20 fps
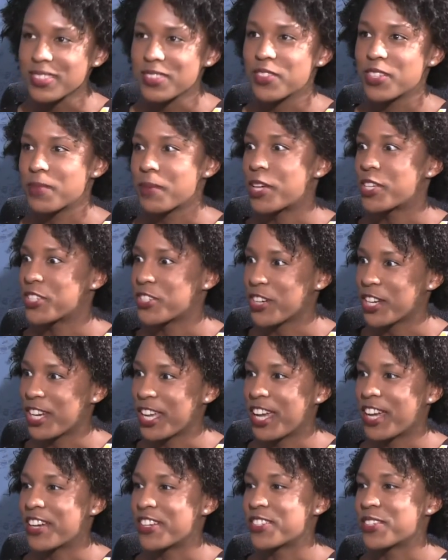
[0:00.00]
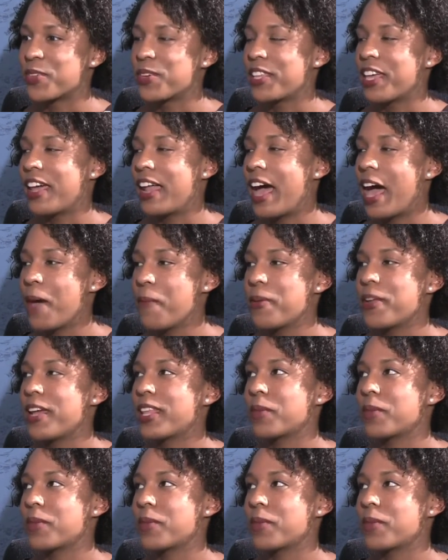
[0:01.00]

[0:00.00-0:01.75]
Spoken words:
with my straight hair. So when that happened,